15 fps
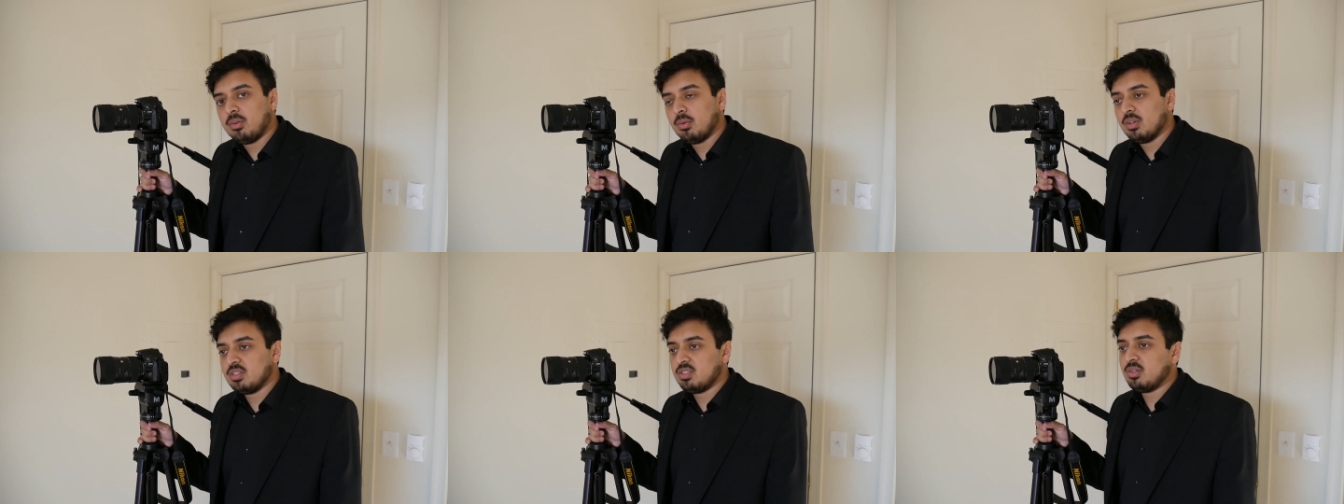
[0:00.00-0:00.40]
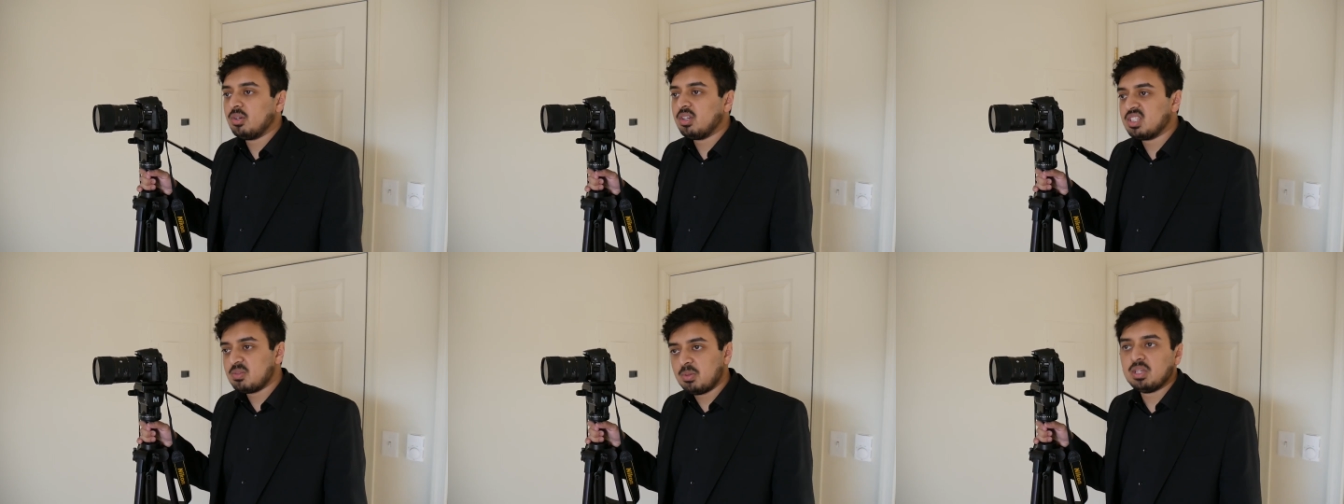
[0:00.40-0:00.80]
is
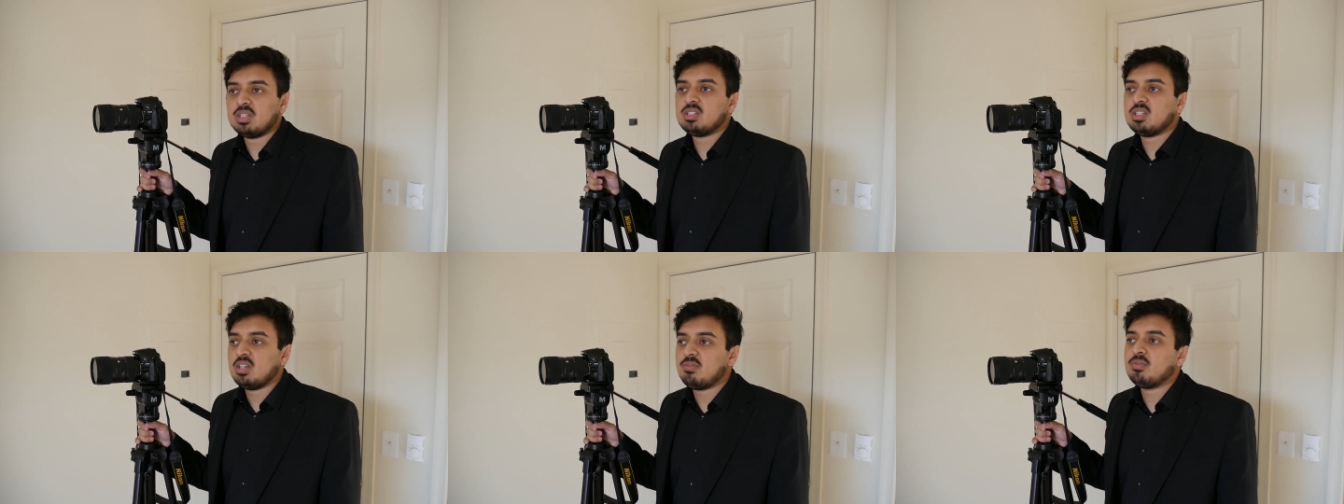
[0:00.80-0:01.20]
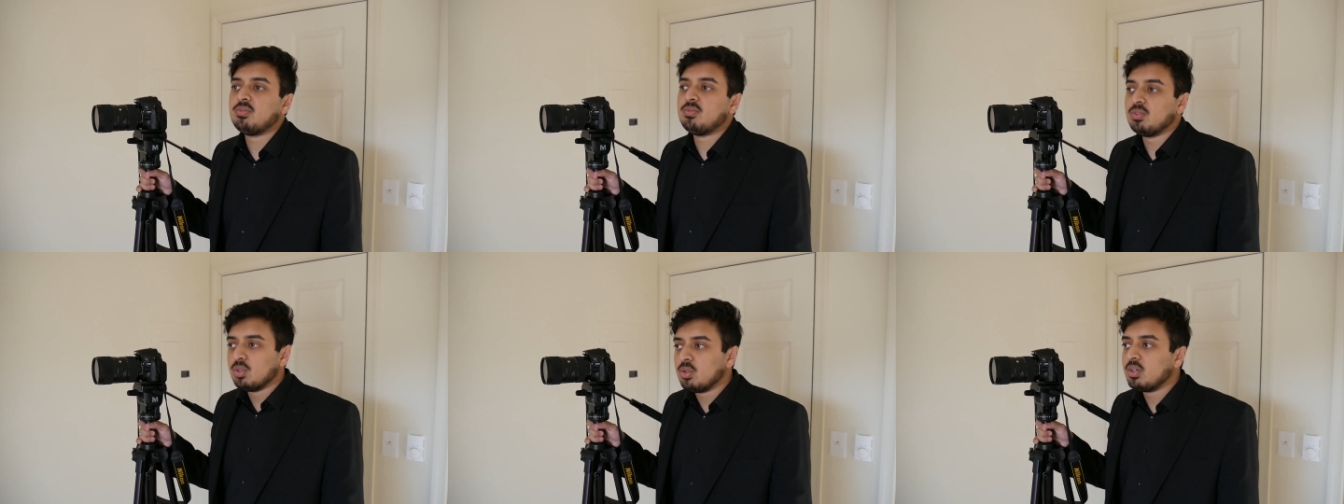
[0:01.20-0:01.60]
during a speech. Say
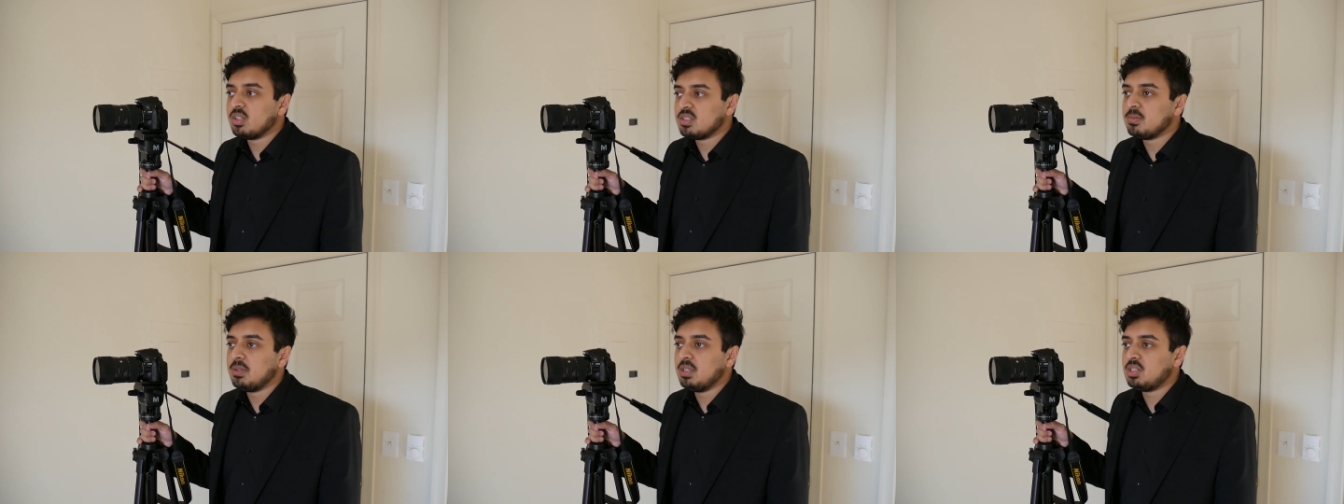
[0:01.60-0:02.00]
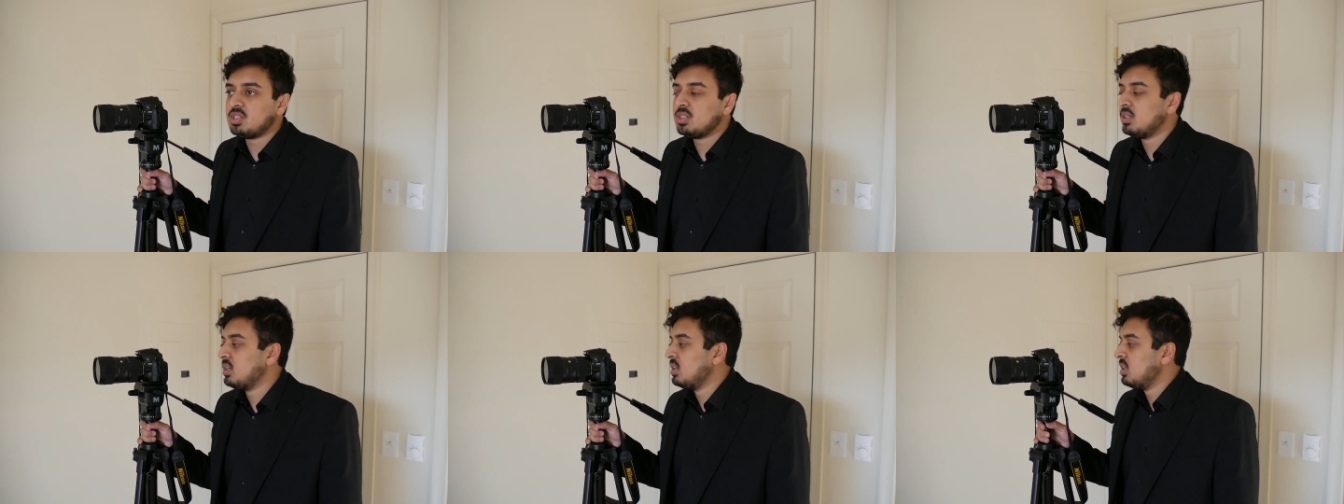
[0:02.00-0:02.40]
during a speech,